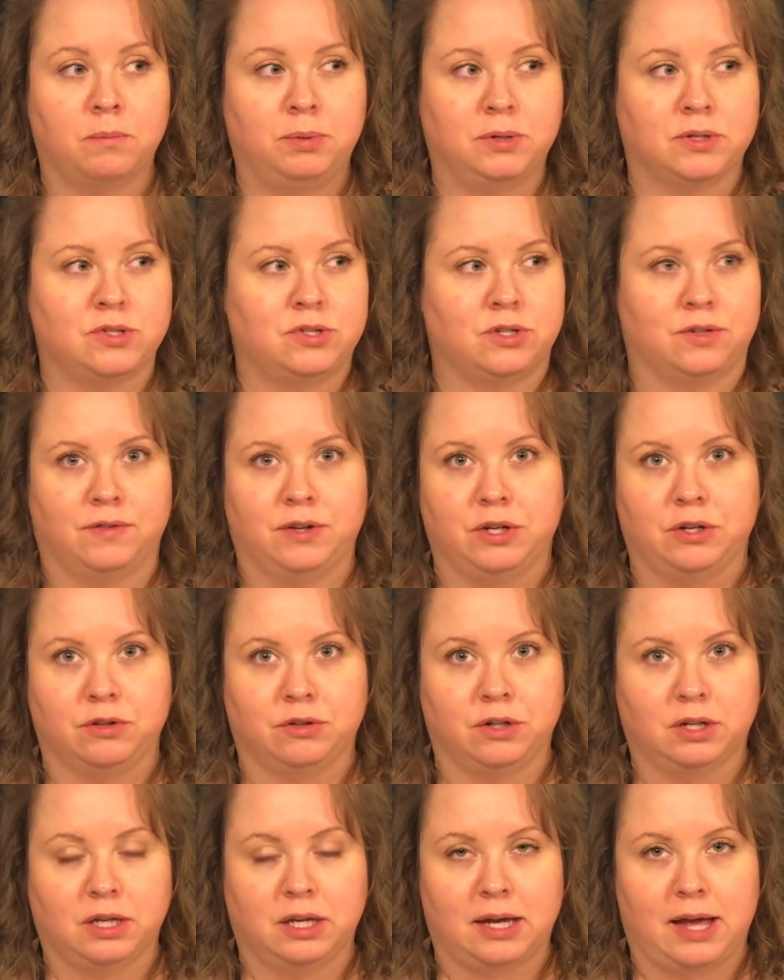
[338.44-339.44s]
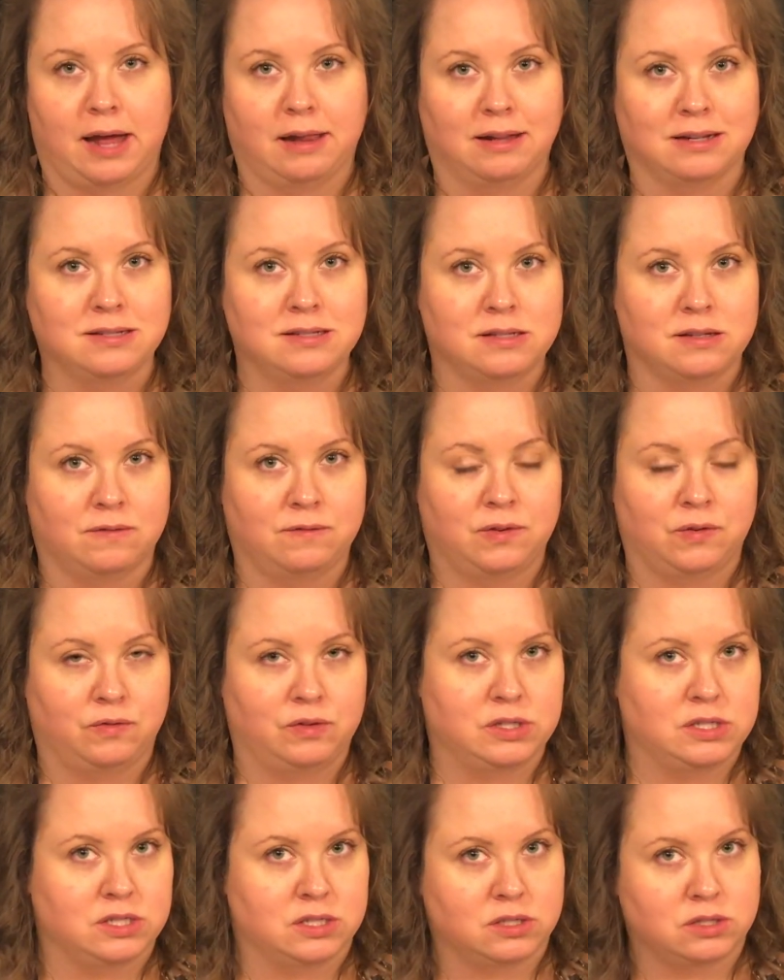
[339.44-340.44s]
Per serving you're looking at less than
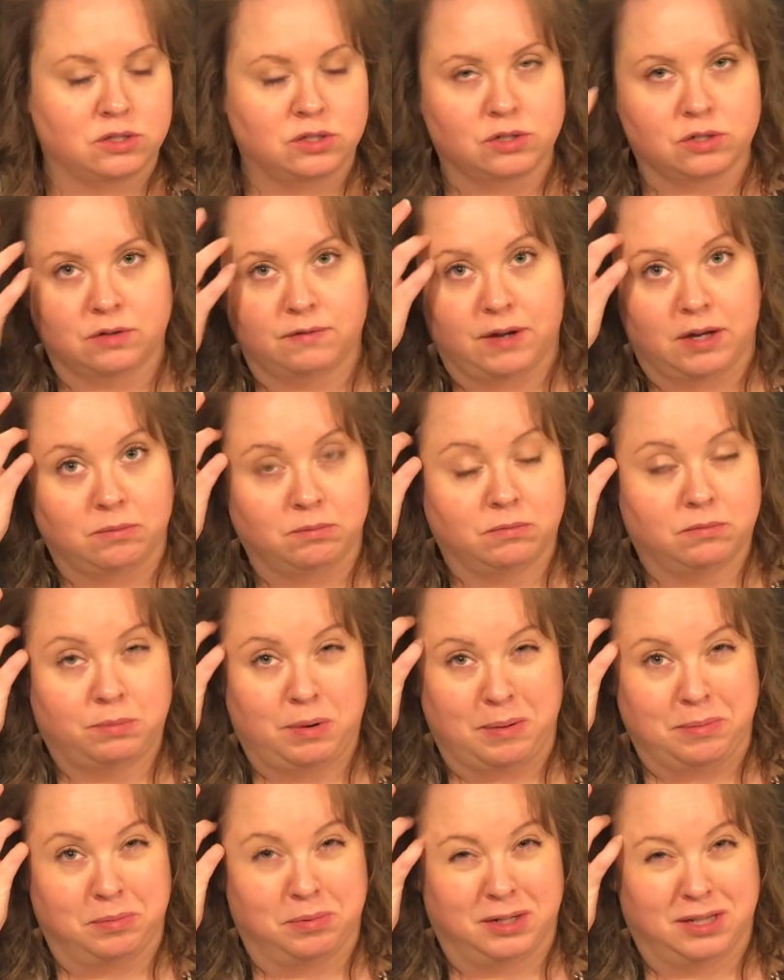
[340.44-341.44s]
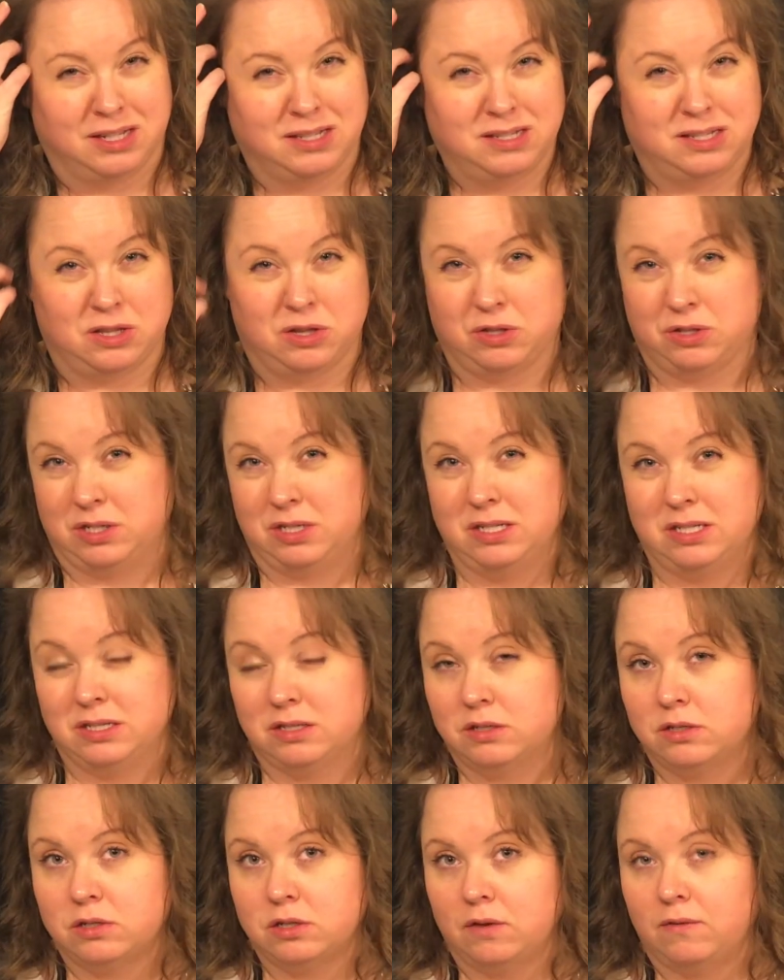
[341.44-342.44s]
50 cents a serving, probably less than 30
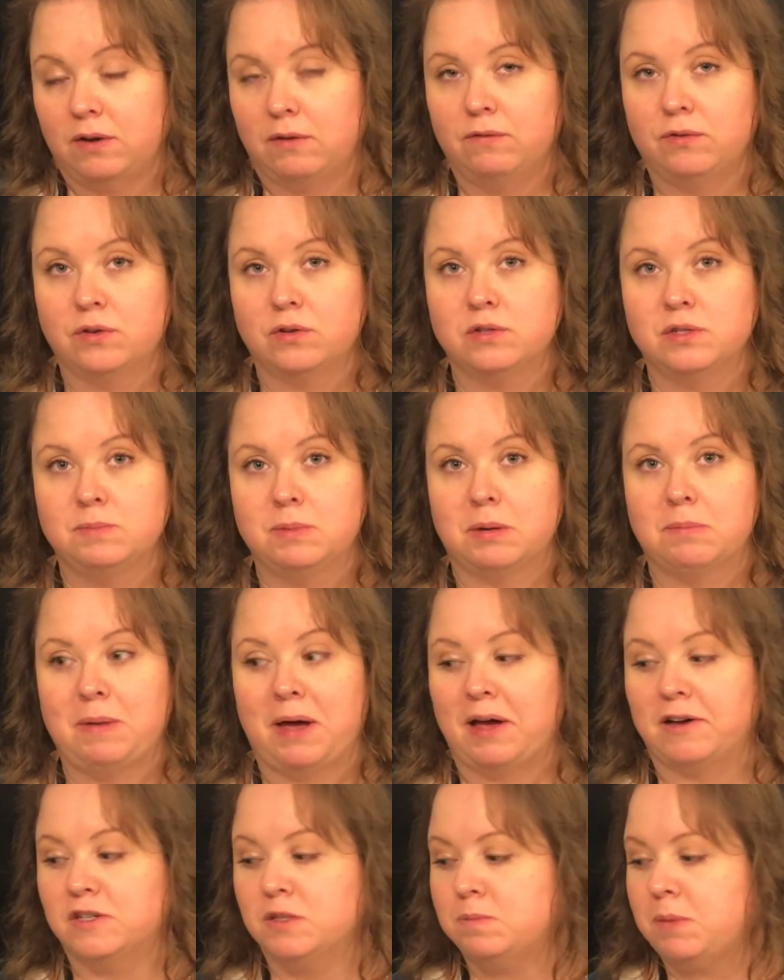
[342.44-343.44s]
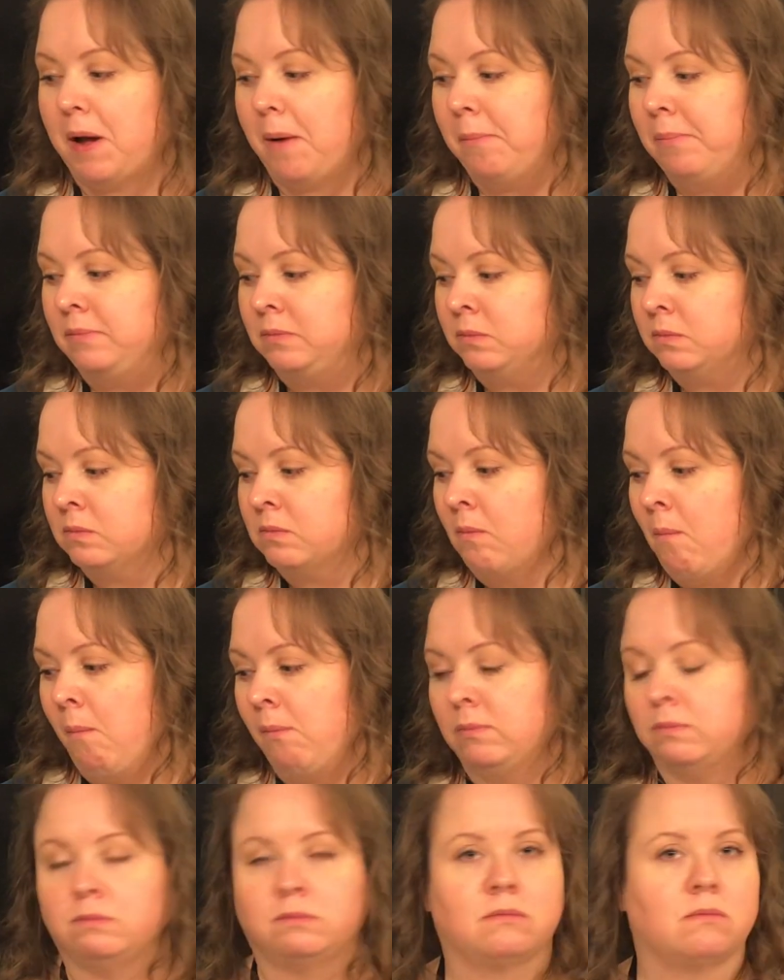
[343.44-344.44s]
cents a serving for those big bags, but
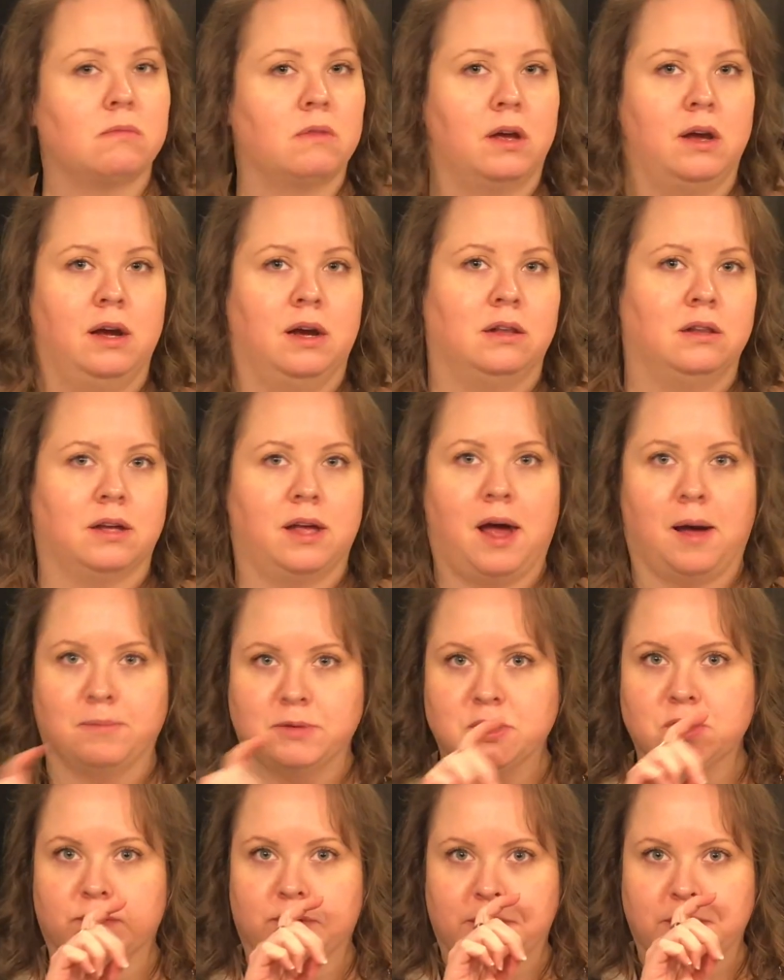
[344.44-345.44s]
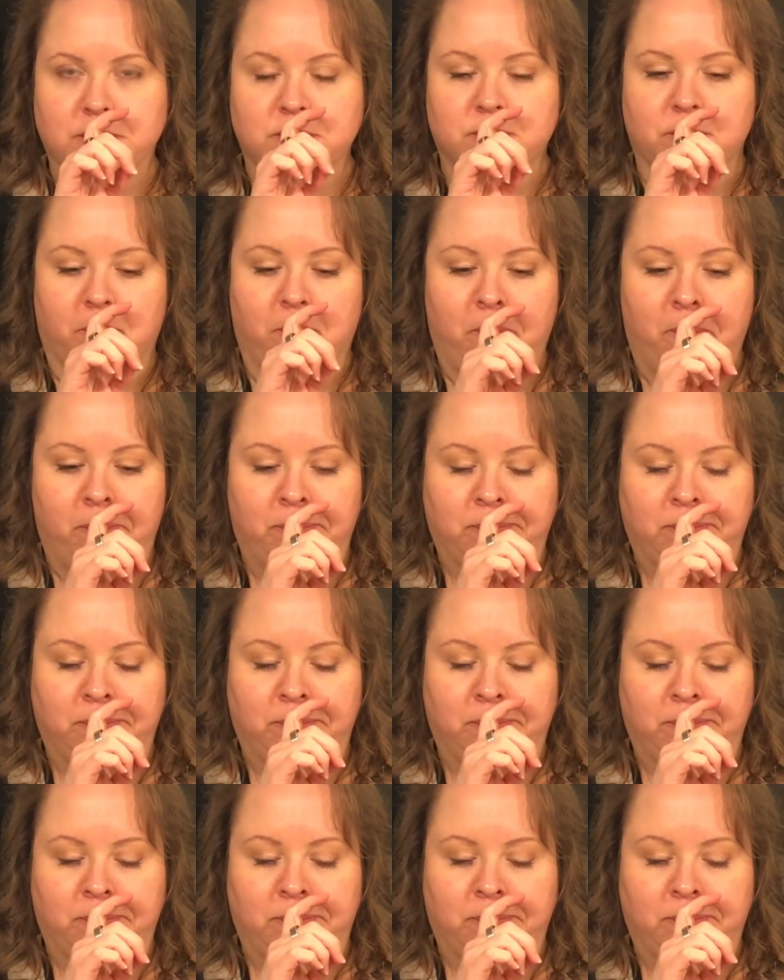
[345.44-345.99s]
I had the cabbage already, so